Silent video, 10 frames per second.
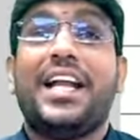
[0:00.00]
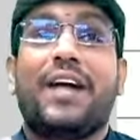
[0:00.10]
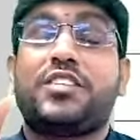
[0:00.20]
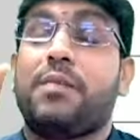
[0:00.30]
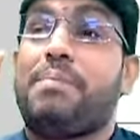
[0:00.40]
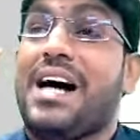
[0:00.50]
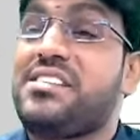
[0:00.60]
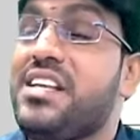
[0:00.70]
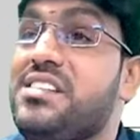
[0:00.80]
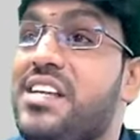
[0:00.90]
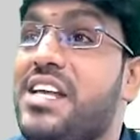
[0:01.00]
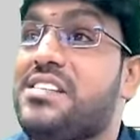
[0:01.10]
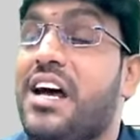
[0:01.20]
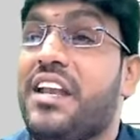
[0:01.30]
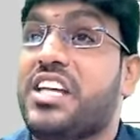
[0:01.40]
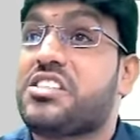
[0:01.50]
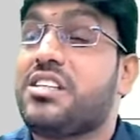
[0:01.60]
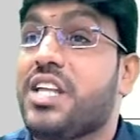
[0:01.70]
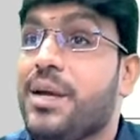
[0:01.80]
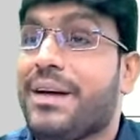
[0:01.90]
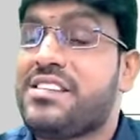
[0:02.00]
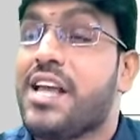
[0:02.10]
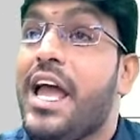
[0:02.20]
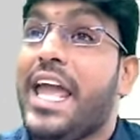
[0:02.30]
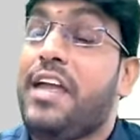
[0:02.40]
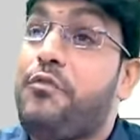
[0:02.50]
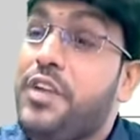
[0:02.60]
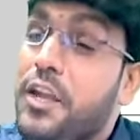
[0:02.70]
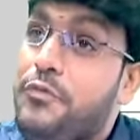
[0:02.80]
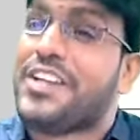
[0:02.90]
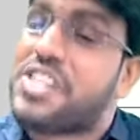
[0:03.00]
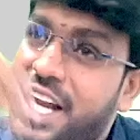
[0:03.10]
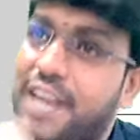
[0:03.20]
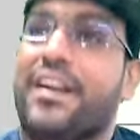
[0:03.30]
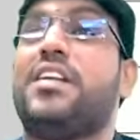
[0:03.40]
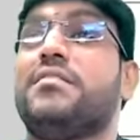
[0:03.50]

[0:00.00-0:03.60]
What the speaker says: after passing CA, sir, next 3 months, every function I went.